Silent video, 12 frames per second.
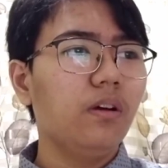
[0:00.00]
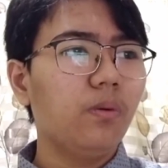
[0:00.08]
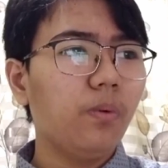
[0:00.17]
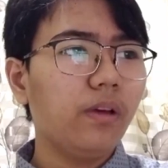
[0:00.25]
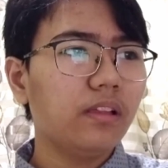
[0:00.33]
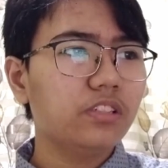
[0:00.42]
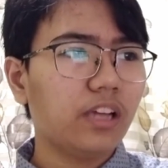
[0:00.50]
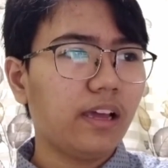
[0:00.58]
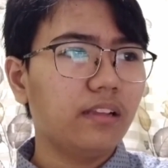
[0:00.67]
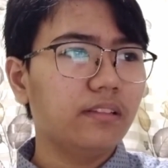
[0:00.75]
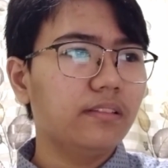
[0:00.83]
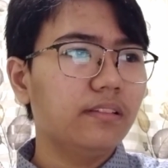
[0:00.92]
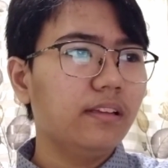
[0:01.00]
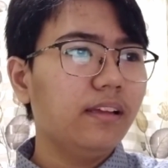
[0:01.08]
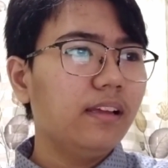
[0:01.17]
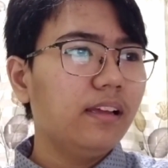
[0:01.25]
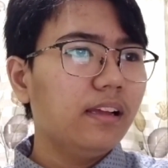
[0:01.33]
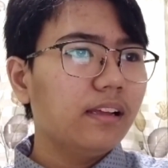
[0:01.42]
Well, child,
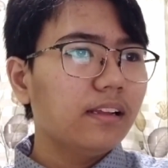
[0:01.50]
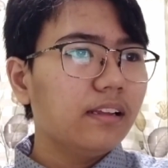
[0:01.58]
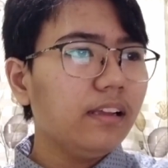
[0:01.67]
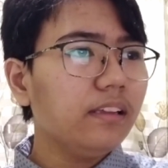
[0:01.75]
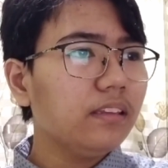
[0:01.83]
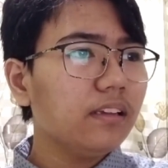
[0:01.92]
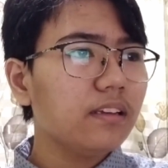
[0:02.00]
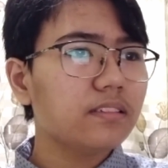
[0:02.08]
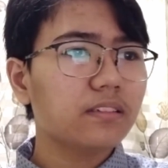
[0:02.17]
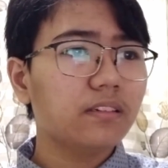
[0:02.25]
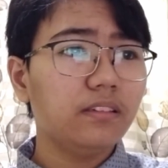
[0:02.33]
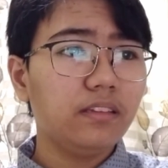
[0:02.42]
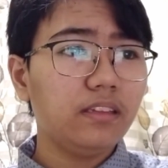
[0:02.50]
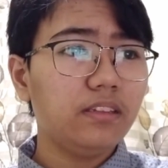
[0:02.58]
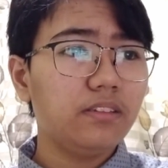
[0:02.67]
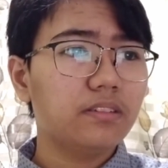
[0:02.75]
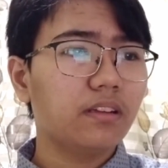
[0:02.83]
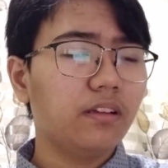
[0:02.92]
let us
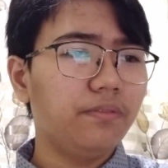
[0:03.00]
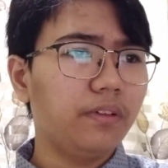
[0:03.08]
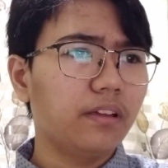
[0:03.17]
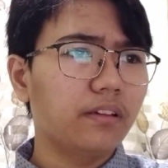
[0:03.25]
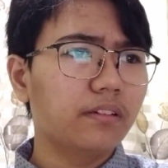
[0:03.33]
continue solving.